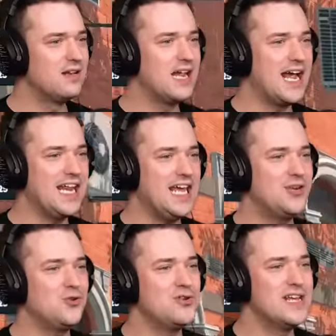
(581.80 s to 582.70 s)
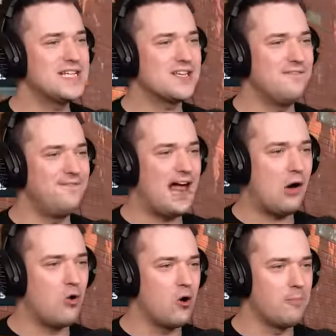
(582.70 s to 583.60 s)
Lady, do you need some
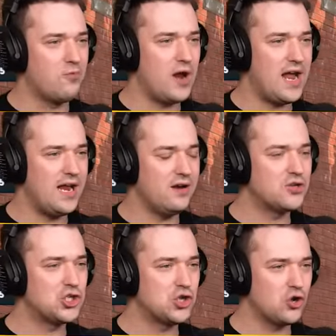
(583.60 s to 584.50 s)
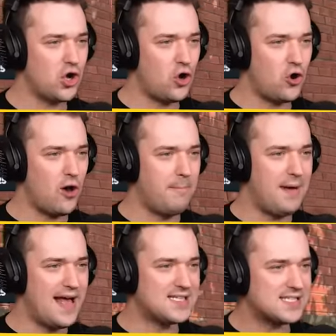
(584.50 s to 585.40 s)
flour, bread, sugar, or
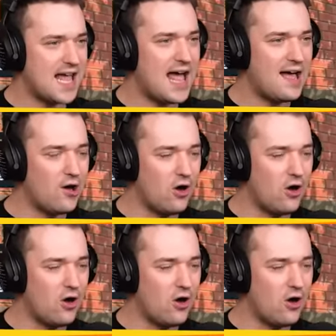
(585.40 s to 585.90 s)
pasta,